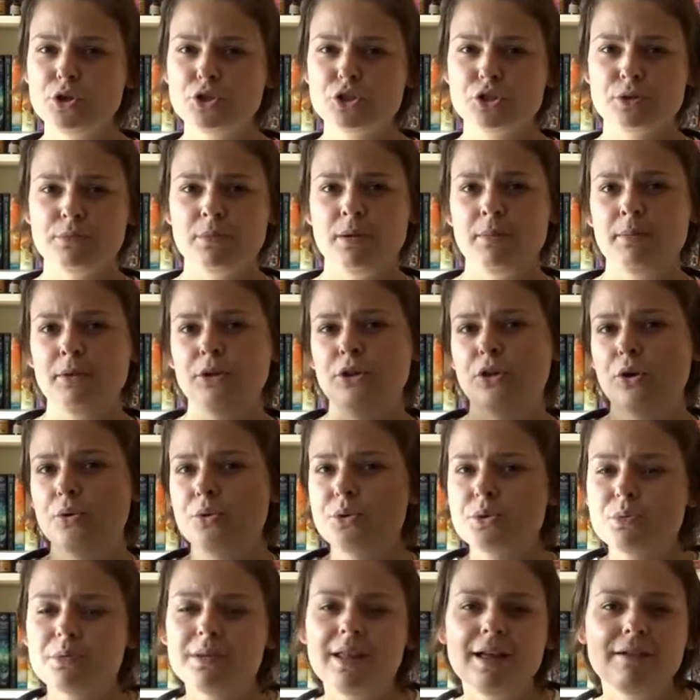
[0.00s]
So maybe
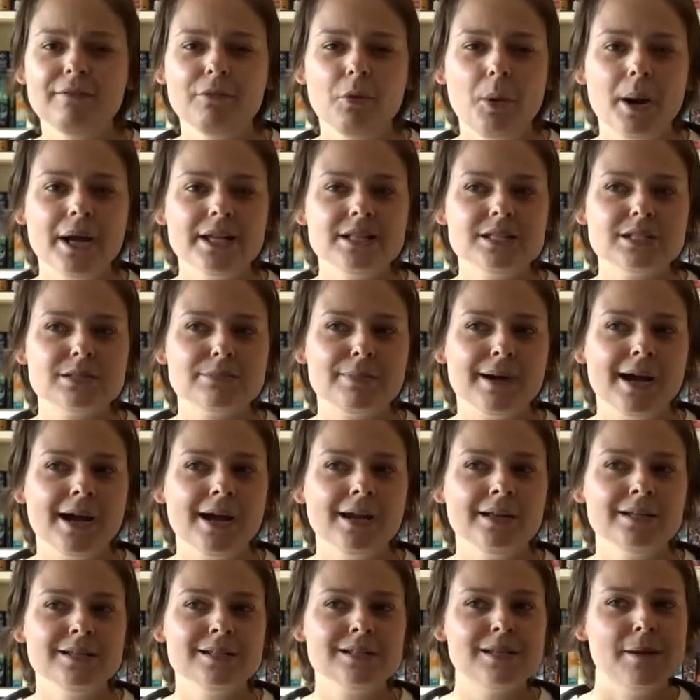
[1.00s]
those will have white
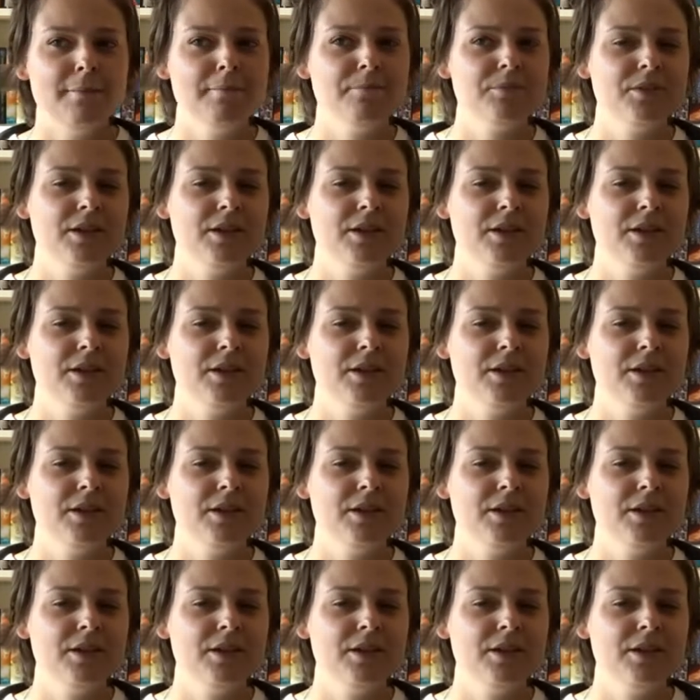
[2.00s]
spines.